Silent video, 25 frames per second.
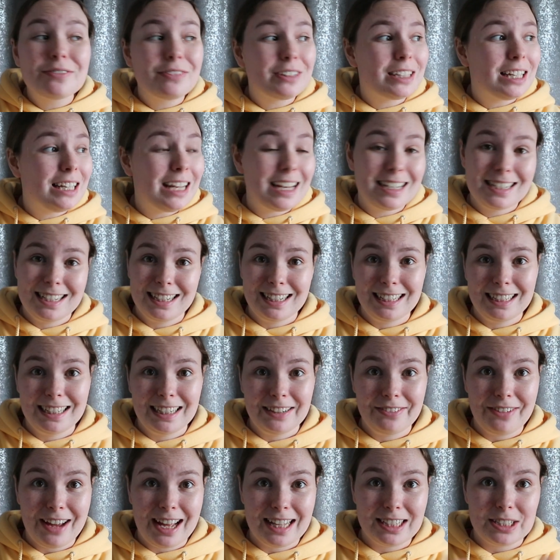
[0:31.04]
for the lighting in
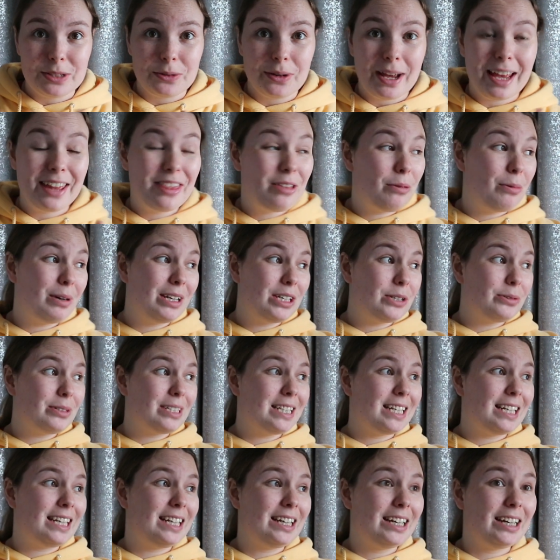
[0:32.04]
advance, okay? The window is
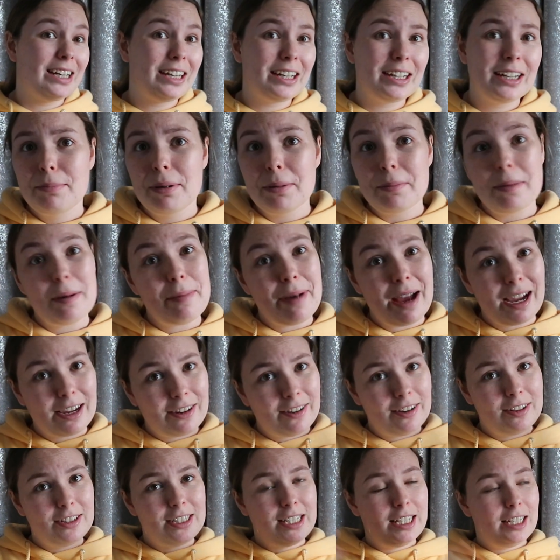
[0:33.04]
here, but my
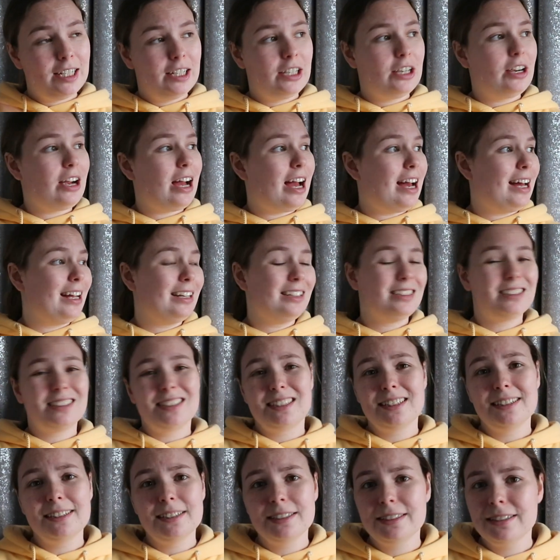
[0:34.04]
background's here and
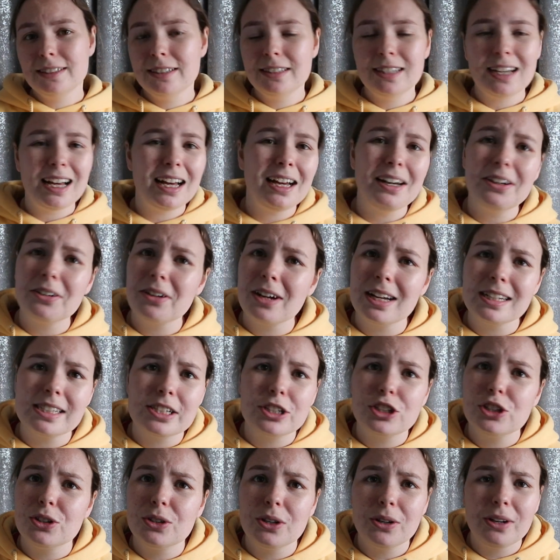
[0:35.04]
I don't got
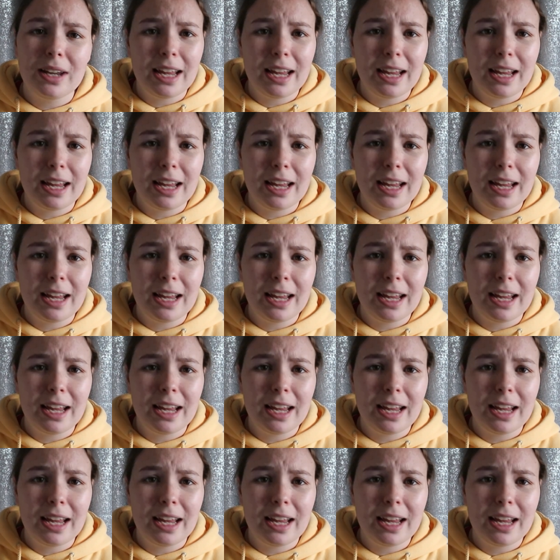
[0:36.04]
studio